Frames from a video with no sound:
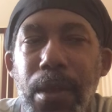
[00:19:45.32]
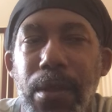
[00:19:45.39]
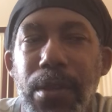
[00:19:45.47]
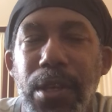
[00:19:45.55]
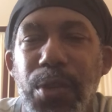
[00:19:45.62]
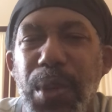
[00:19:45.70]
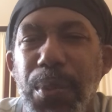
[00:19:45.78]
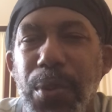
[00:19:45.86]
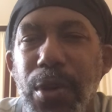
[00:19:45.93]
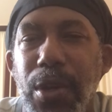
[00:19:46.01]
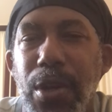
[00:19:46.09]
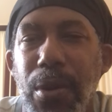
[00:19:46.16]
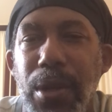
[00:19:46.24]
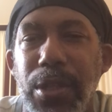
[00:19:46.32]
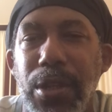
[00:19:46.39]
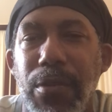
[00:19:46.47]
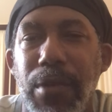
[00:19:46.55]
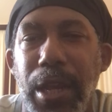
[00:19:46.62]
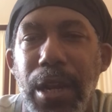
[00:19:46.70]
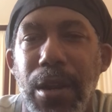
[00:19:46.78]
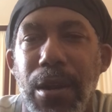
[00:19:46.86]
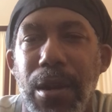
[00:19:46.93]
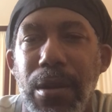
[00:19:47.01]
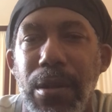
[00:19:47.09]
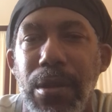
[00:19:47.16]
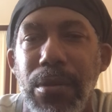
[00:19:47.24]
these people could go under the
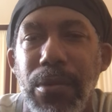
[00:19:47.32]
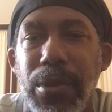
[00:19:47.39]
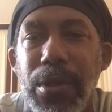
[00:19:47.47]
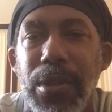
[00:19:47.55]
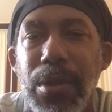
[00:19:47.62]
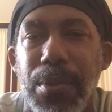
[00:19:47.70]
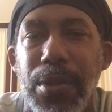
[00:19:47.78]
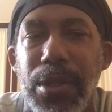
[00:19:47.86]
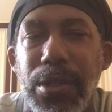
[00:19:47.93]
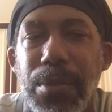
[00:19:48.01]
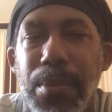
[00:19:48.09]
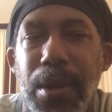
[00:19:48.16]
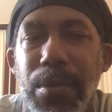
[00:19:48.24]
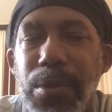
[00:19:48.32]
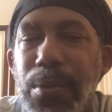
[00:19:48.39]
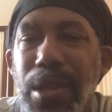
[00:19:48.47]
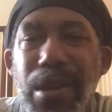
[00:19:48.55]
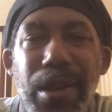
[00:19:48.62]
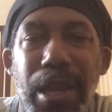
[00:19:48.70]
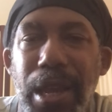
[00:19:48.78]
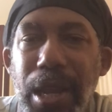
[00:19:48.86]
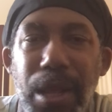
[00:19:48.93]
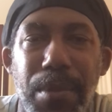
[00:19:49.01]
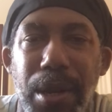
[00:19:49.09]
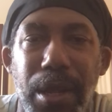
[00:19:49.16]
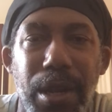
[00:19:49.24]
radar within their police departments without
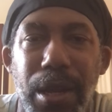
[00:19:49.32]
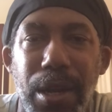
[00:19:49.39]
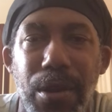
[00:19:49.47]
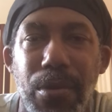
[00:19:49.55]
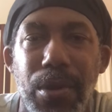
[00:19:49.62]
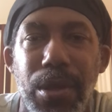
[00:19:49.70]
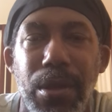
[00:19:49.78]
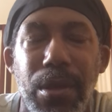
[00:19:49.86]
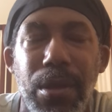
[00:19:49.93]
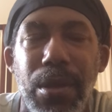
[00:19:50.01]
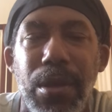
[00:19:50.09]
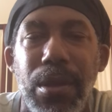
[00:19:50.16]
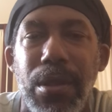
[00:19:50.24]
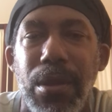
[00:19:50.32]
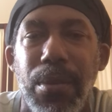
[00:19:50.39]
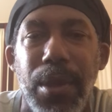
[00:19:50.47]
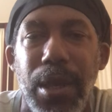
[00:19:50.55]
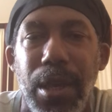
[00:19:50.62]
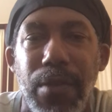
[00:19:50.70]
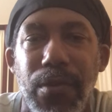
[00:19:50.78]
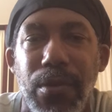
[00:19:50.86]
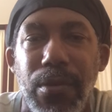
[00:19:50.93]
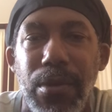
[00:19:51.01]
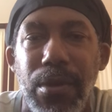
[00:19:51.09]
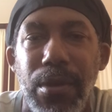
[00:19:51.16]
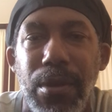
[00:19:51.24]
anybody not knowing their behavior
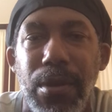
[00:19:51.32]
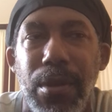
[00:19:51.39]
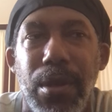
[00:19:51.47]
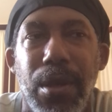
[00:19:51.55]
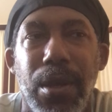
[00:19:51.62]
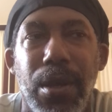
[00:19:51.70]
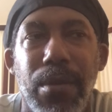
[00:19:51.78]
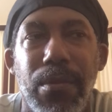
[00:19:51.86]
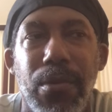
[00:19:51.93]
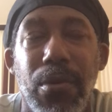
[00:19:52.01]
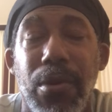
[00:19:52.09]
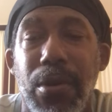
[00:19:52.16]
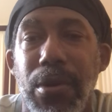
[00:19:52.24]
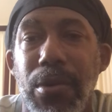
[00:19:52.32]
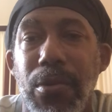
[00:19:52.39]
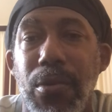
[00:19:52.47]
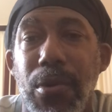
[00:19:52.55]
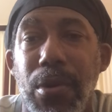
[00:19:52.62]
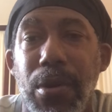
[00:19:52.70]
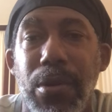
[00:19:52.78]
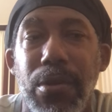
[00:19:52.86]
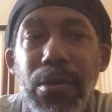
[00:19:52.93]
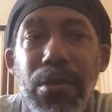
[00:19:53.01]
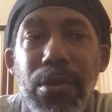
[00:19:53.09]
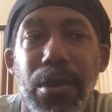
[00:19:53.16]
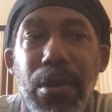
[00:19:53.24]
or
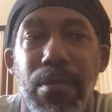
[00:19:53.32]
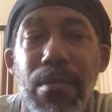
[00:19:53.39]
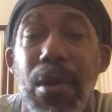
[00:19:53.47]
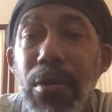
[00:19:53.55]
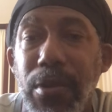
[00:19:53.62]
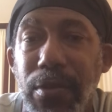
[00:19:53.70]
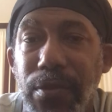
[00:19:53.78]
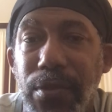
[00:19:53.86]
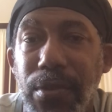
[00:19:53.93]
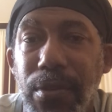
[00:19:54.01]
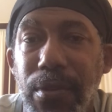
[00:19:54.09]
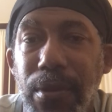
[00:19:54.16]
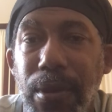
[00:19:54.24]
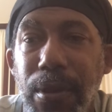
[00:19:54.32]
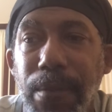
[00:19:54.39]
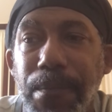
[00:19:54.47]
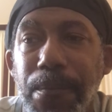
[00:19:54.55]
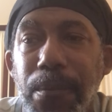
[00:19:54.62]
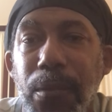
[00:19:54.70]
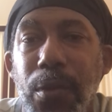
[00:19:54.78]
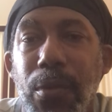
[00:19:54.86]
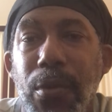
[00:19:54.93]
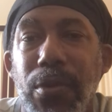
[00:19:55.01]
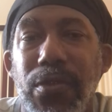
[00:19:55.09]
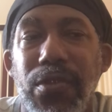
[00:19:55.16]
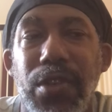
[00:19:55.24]
their motives
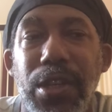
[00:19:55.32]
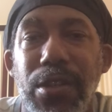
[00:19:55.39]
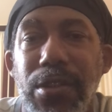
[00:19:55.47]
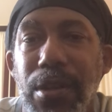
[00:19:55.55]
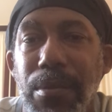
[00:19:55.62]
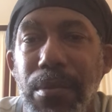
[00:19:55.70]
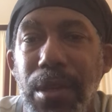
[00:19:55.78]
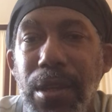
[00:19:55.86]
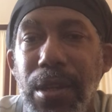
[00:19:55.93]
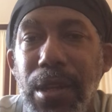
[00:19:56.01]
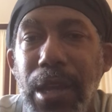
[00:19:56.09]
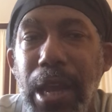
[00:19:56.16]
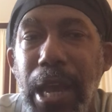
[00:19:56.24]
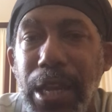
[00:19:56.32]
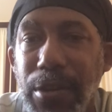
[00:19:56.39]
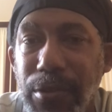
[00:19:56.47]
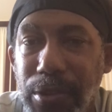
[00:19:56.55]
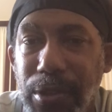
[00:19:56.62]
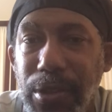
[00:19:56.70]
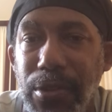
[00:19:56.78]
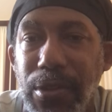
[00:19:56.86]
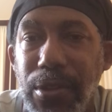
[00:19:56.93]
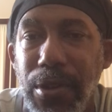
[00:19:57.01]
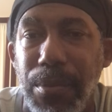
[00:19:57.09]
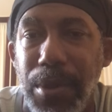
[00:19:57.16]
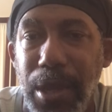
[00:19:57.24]
or seeing some inaccuracies in
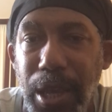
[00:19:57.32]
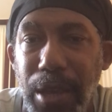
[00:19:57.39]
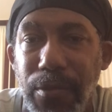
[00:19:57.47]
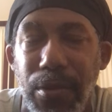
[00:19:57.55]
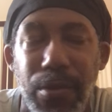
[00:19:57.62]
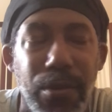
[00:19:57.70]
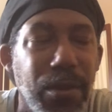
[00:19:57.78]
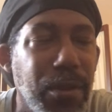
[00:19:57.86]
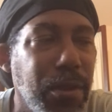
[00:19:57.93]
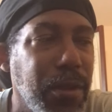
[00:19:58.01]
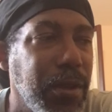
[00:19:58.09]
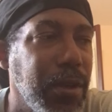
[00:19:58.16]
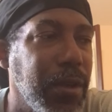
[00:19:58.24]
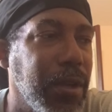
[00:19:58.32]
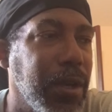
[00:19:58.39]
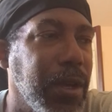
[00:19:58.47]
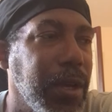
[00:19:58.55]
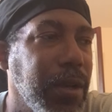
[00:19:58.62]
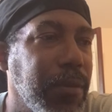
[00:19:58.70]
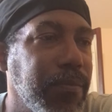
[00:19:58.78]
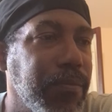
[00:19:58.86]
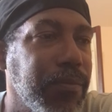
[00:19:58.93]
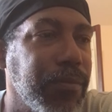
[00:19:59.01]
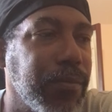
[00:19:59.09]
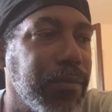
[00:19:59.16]
their behavior. Um,